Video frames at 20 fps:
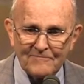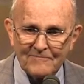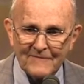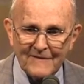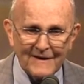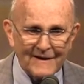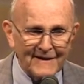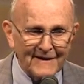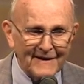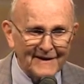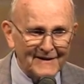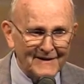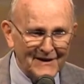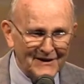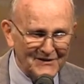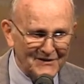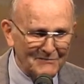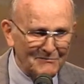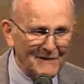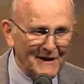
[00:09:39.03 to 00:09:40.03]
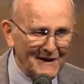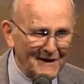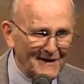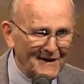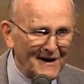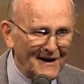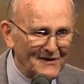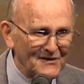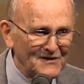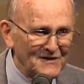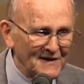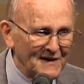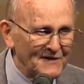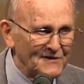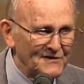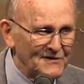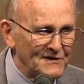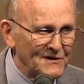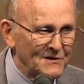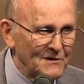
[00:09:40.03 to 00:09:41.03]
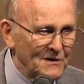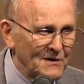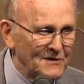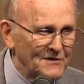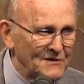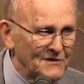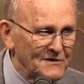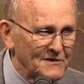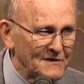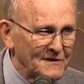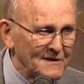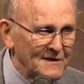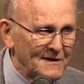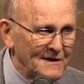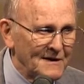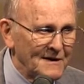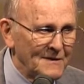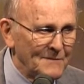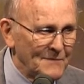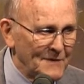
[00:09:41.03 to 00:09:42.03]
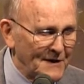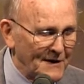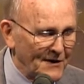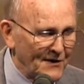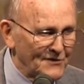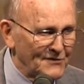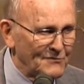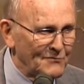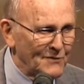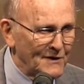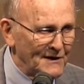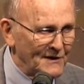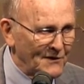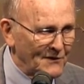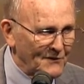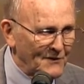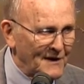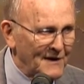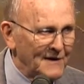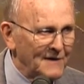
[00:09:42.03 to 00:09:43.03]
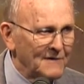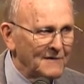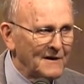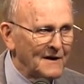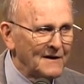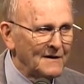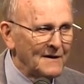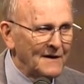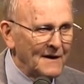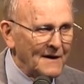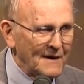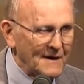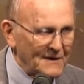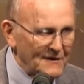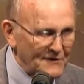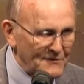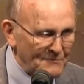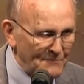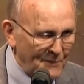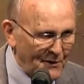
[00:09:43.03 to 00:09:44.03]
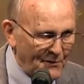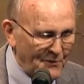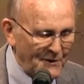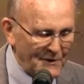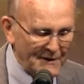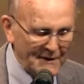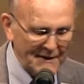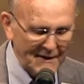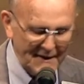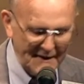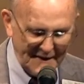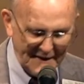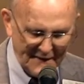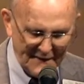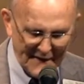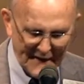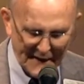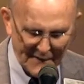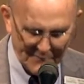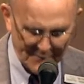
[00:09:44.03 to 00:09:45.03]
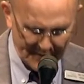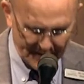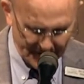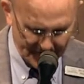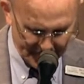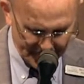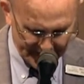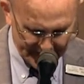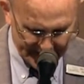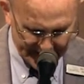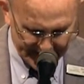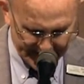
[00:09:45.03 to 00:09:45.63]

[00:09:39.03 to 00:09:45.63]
it doesn't make a lot of sense to us because we don't hear it spoken in that beautiful